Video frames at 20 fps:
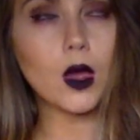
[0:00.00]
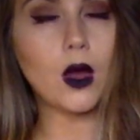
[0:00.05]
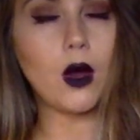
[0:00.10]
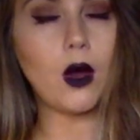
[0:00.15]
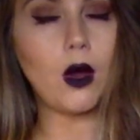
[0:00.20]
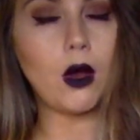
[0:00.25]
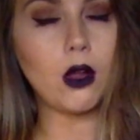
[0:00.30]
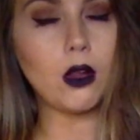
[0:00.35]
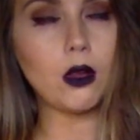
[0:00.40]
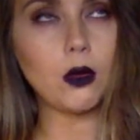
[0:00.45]

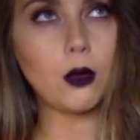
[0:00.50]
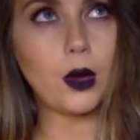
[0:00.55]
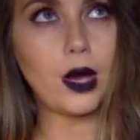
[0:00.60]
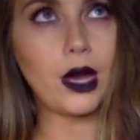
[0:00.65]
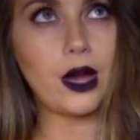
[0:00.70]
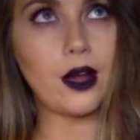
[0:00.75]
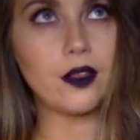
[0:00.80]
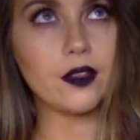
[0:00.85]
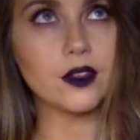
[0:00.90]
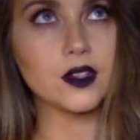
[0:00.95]
All
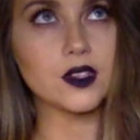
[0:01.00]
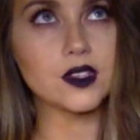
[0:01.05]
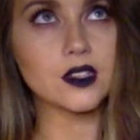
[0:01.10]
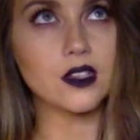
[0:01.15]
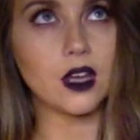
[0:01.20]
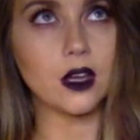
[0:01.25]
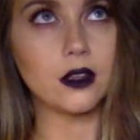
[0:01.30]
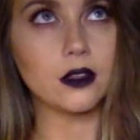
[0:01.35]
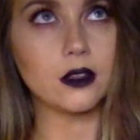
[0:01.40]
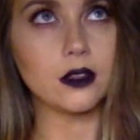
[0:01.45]
while the
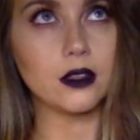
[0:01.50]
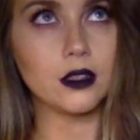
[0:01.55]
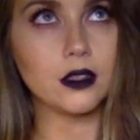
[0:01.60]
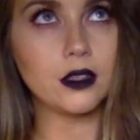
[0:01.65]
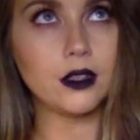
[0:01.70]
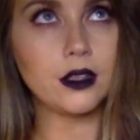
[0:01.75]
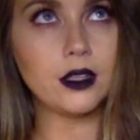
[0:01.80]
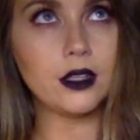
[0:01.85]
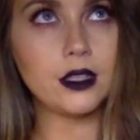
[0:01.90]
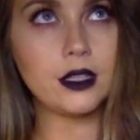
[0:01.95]
sun
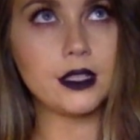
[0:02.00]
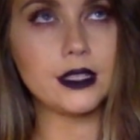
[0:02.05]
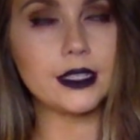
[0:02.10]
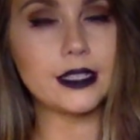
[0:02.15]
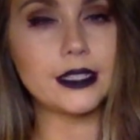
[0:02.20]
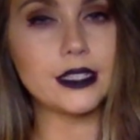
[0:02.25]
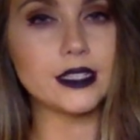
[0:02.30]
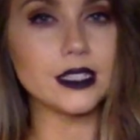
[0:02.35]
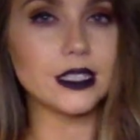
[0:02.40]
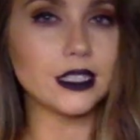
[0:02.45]

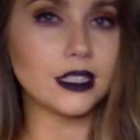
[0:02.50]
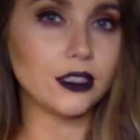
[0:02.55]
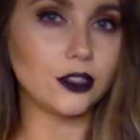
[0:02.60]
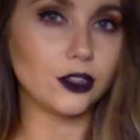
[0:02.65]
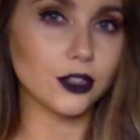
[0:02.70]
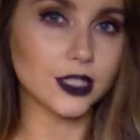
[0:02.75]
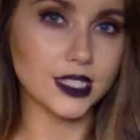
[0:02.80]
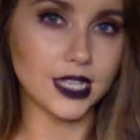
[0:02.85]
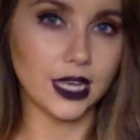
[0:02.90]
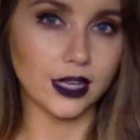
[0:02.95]
is in
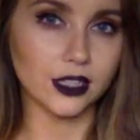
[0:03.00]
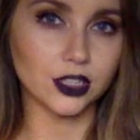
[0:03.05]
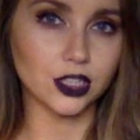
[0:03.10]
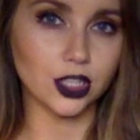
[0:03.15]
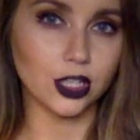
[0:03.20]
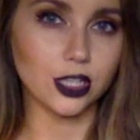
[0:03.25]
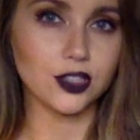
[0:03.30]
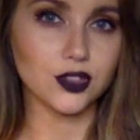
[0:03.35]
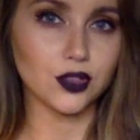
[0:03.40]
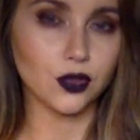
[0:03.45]
your 2nd
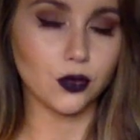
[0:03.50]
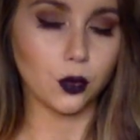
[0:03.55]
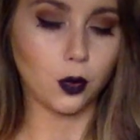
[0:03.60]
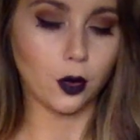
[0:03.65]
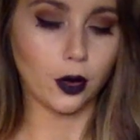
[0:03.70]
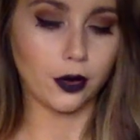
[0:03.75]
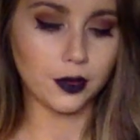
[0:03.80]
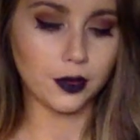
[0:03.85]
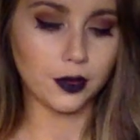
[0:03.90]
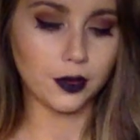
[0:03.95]
house of
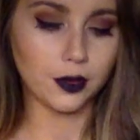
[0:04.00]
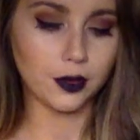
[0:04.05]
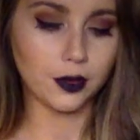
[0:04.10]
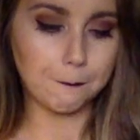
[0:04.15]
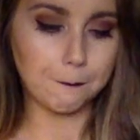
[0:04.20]
worth.